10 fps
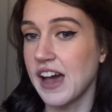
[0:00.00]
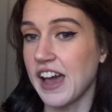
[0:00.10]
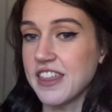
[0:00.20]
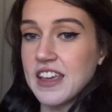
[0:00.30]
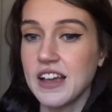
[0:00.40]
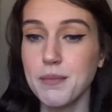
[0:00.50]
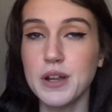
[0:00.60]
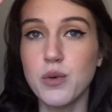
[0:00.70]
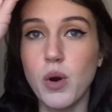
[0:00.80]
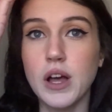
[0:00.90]
I think I'm
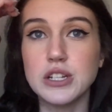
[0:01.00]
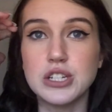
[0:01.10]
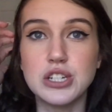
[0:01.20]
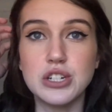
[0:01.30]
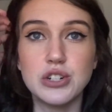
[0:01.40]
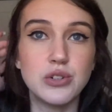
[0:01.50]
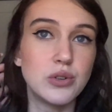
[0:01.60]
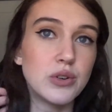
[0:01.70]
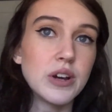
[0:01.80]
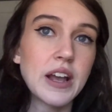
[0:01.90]
gonna want
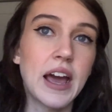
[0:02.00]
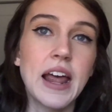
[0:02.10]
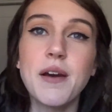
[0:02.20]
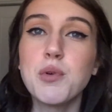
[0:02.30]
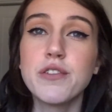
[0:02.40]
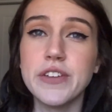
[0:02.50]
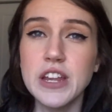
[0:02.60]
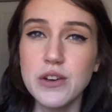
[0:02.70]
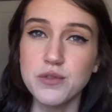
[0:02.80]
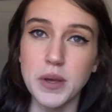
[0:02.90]
to kind of have more
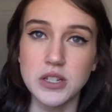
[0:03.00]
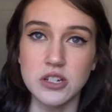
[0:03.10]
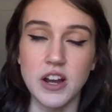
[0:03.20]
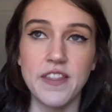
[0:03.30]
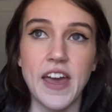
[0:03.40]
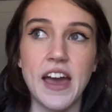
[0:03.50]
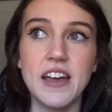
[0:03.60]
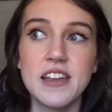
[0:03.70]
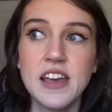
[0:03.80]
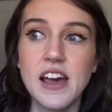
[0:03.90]
videos based around
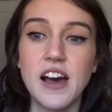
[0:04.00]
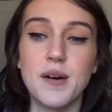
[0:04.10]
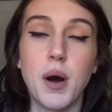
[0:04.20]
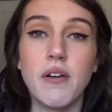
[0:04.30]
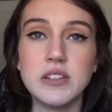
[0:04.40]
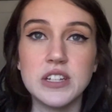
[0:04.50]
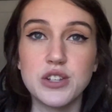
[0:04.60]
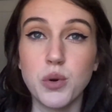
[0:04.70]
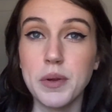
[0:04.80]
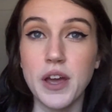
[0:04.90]
that. Obviously
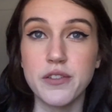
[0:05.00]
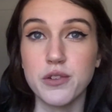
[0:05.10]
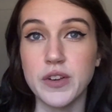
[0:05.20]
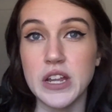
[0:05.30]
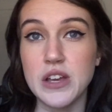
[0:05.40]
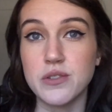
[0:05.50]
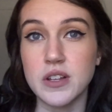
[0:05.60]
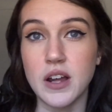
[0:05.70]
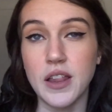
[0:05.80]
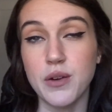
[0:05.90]
there will be other videos
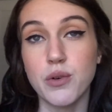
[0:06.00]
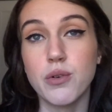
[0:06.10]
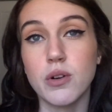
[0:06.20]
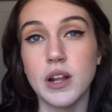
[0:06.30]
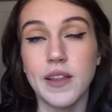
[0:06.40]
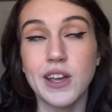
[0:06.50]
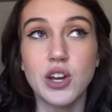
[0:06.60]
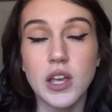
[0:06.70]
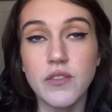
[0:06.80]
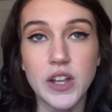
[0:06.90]
that I like recording, like
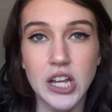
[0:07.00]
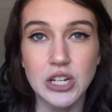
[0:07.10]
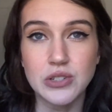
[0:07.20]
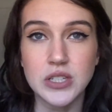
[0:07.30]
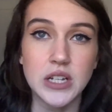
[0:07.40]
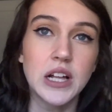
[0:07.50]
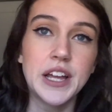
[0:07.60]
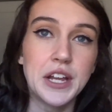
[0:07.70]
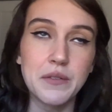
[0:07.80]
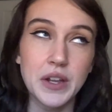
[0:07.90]
cooking videos and
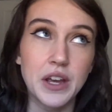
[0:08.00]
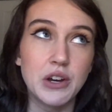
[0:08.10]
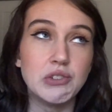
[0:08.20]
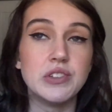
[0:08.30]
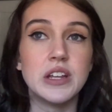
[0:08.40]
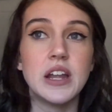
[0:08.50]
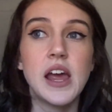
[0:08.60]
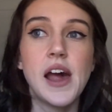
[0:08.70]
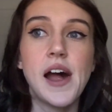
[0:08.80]
cleaning videos and